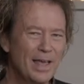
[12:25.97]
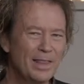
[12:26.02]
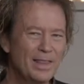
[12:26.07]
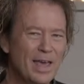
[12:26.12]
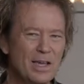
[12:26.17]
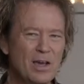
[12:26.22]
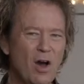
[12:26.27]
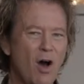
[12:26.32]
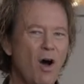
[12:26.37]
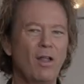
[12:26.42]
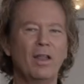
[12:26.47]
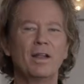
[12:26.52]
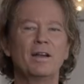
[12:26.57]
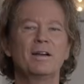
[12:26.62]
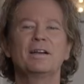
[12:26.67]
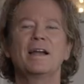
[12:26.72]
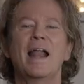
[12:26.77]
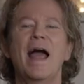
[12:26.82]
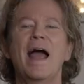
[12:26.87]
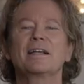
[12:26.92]
They call it
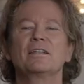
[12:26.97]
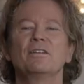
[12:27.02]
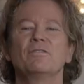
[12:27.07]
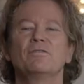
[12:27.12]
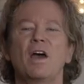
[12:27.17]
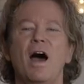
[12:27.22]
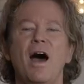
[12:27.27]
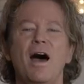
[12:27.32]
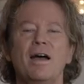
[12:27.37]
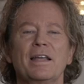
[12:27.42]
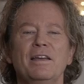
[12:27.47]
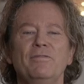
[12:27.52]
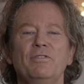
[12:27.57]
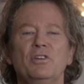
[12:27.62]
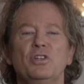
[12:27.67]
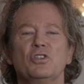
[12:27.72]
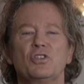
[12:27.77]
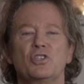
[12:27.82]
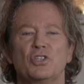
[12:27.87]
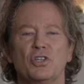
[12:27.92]
an act of God.
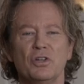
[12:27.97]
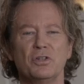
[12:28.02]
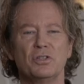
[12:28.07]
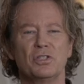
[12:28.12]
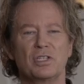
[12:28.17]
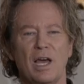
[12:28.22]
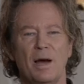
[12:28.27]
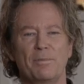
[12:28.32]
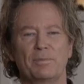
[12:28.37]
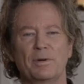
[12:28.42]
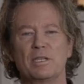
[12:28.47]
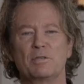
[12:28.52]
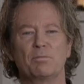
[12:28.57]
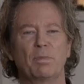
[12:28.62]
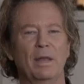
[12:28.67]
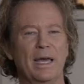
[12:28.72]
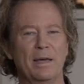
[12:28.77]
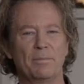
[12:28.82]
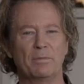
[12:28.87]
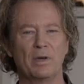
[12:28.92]
Even insurance companies
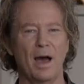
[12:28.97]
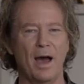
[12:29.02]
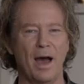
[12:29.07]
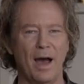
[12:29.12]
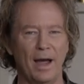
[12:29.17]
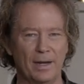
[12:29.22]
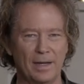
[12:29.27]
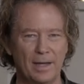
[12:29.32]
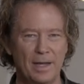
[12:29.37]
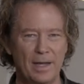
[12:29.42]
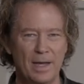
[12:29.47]
blame God.